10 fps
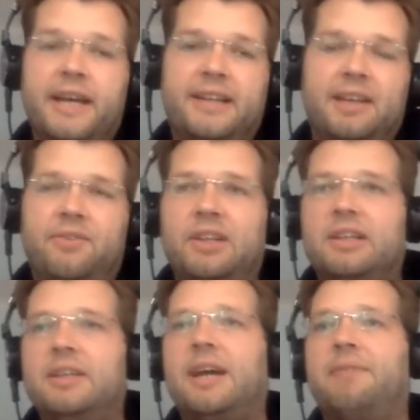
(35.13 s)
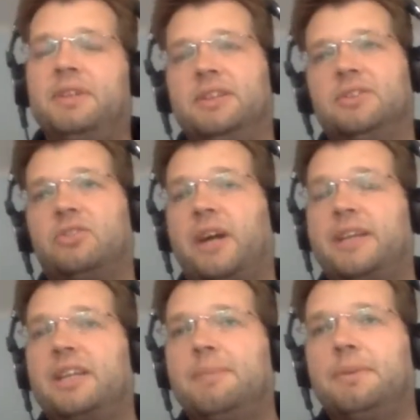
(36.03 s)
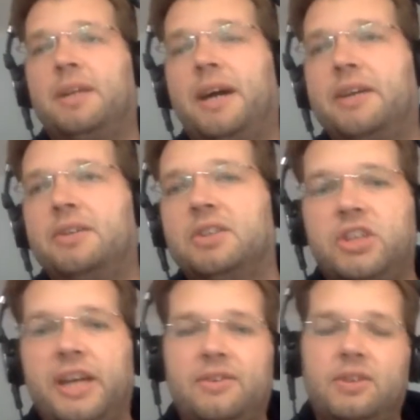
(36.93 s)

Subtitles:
And definitely, I will try and keep an eye on the chat.